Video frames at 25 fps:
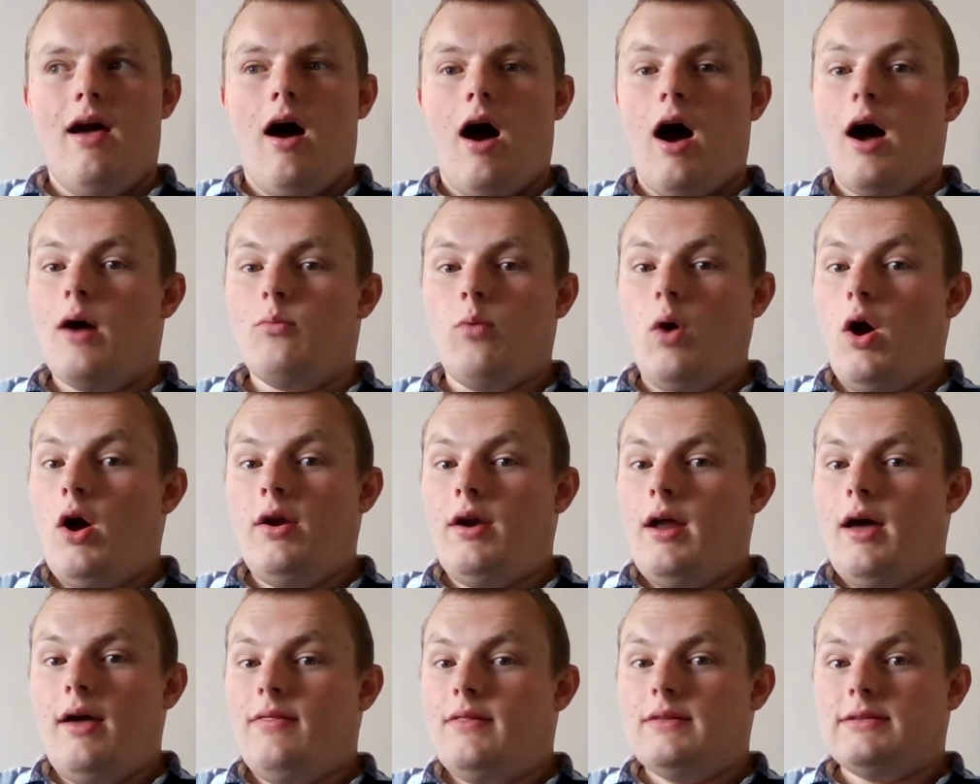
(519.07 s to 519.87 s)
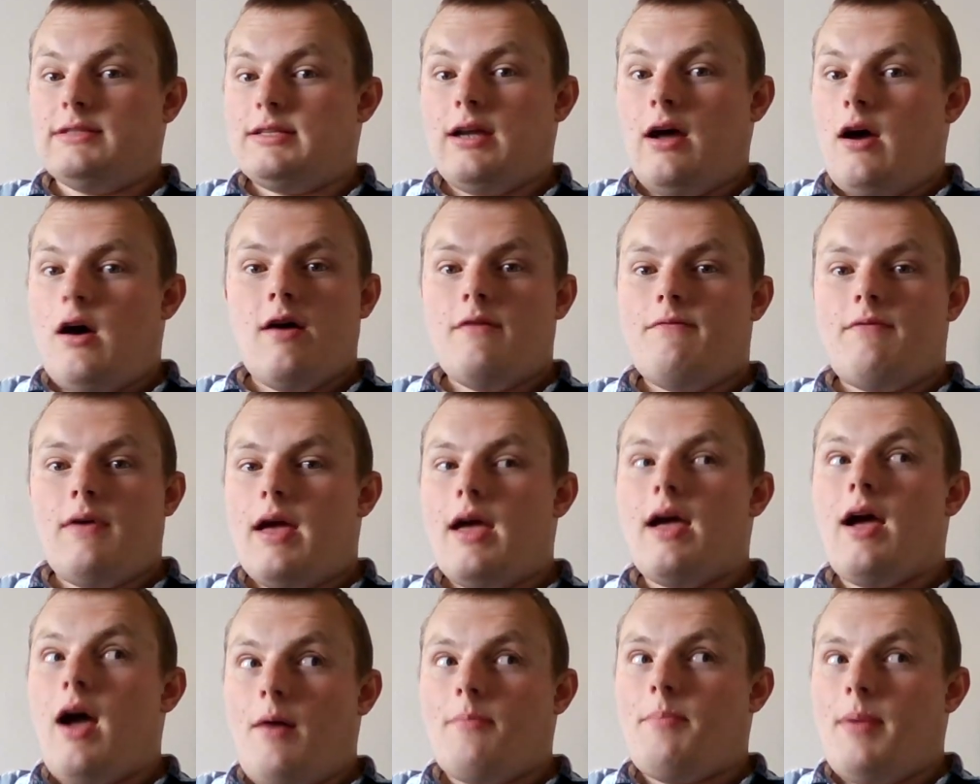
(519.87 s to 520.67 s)
I weren't at the start of
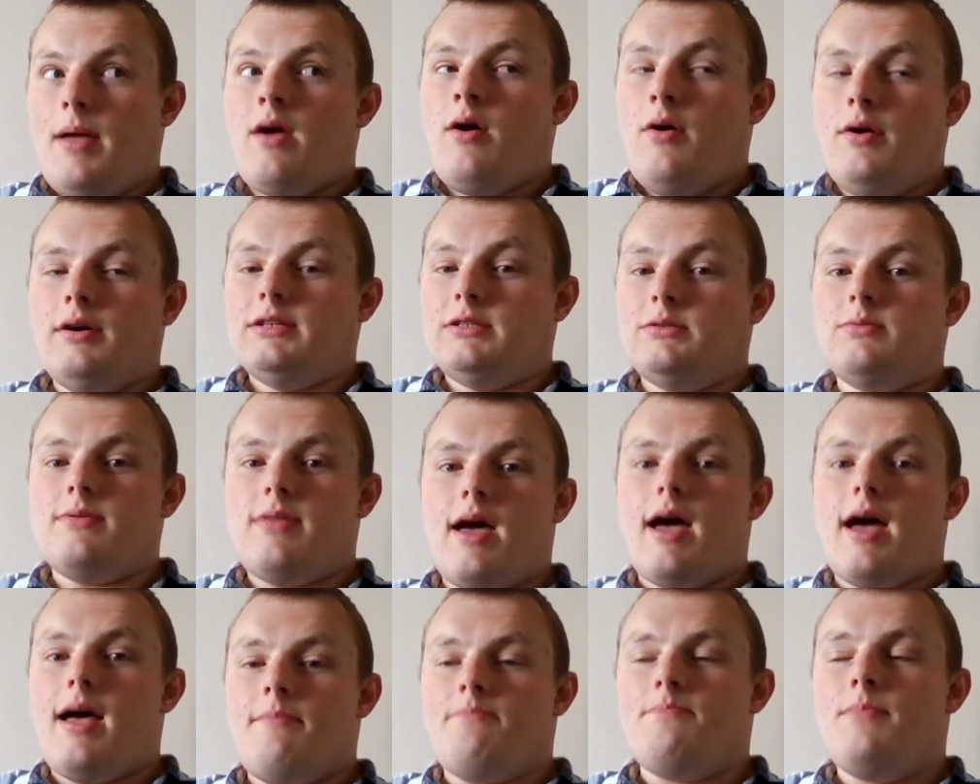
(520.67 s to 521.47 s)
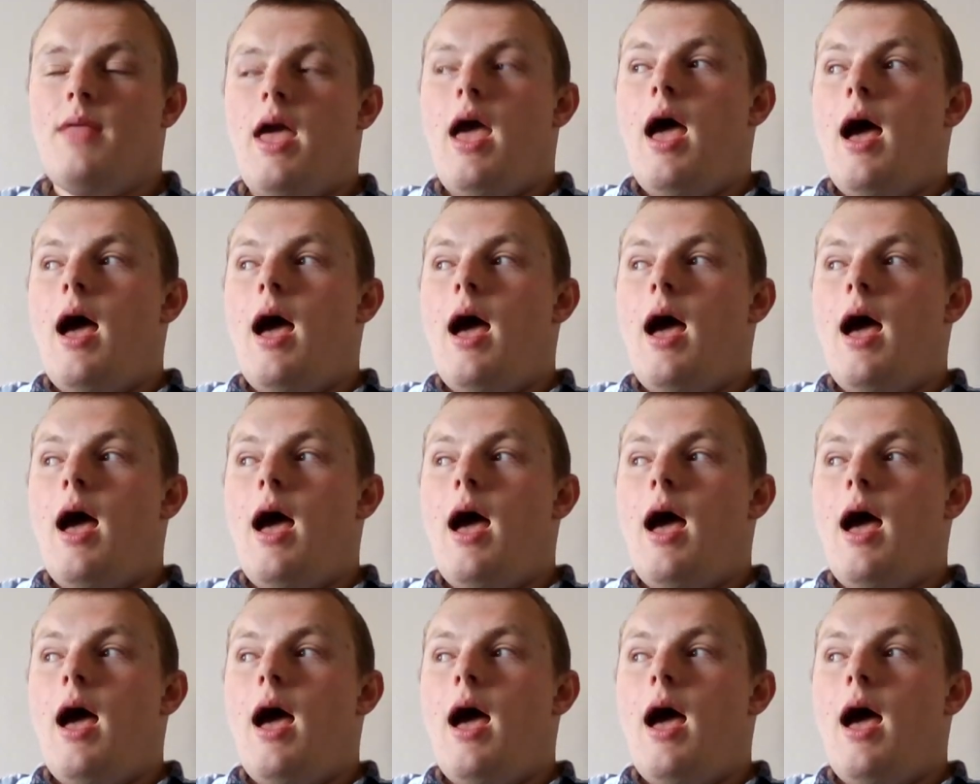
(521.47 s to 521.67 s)
it, I'll be honest with that,